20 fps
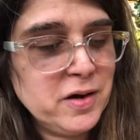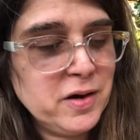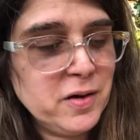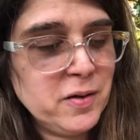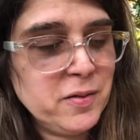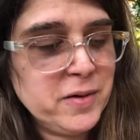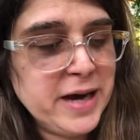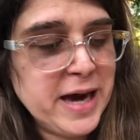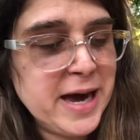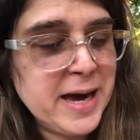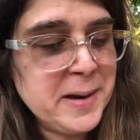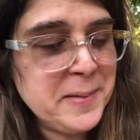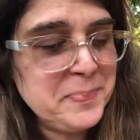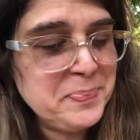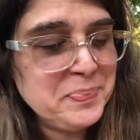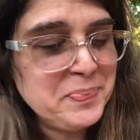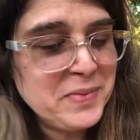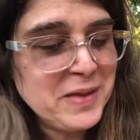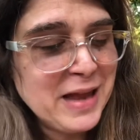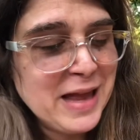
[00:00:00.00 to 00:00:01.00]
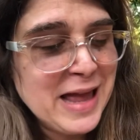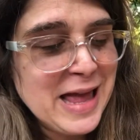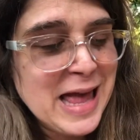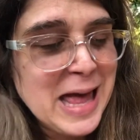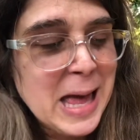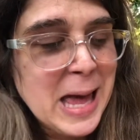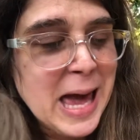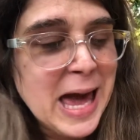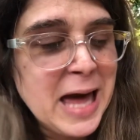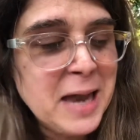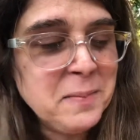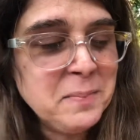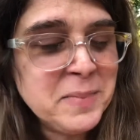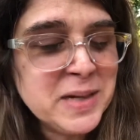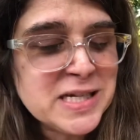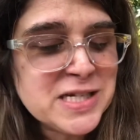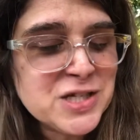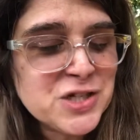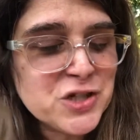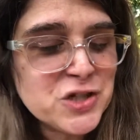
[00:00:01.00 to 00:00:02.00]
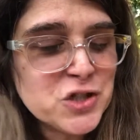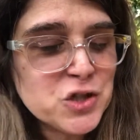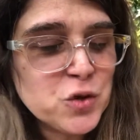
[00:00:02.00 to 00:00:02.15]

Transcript: Okay? And Mr.